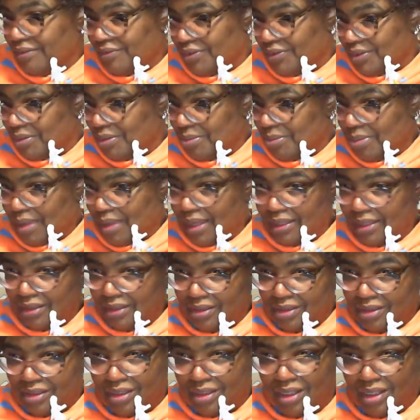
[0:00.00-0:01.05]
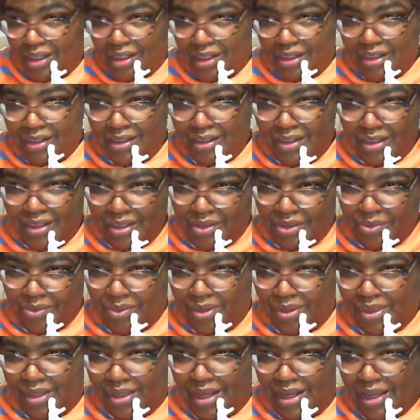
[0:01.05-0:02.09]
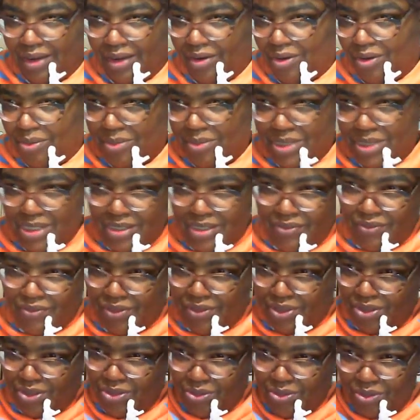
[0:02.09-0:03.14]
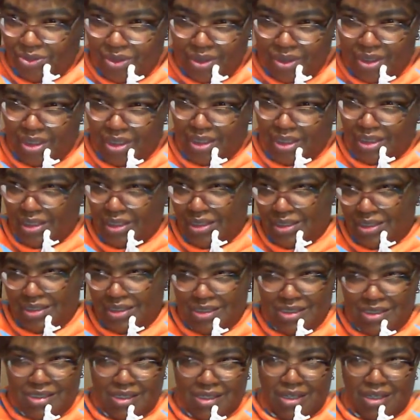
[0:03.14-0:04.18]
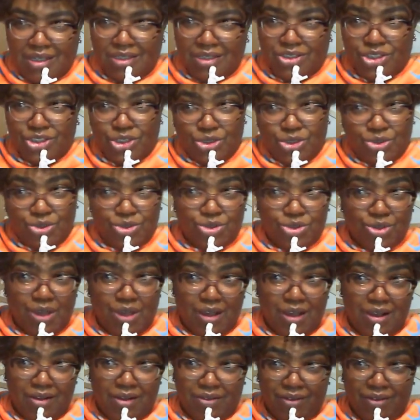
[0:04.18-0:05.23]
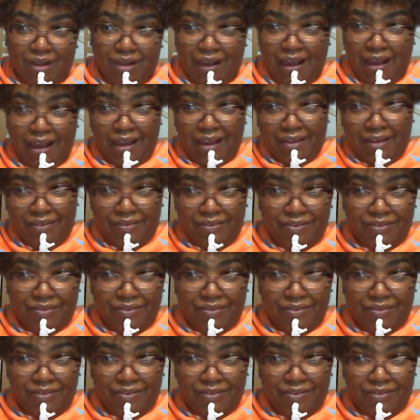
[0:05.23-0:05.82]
you're debating whether or not curl mix is for you, this shows you how I've